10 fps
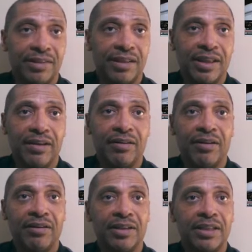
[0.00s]

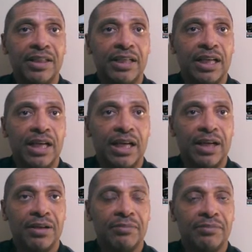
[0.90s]
they're
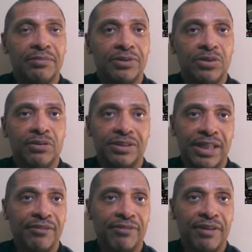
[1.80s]
um, sort of
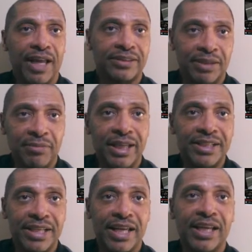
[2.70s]
steadfastly
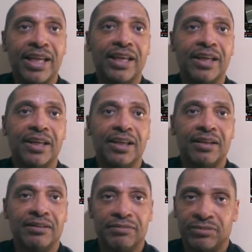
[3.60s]
maintaining
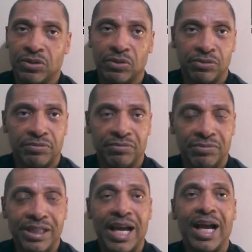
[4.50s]
sort of
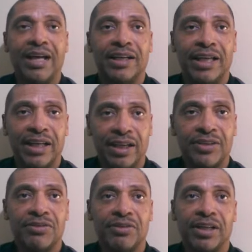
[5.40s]

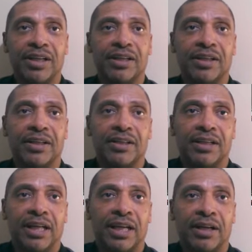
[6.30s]
non-electric
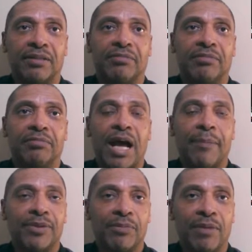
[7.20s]
uh,
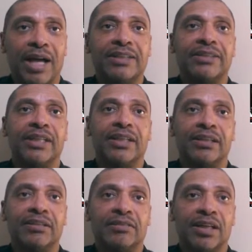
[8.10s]

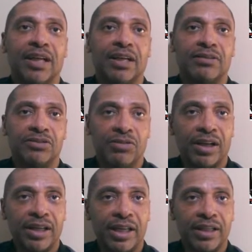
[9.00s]
optimizing uh,
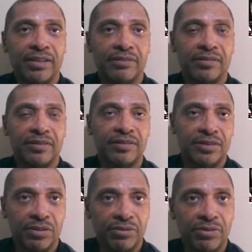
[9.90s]
trucking
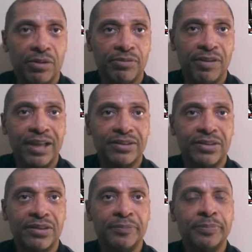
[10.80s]
sort of form factor.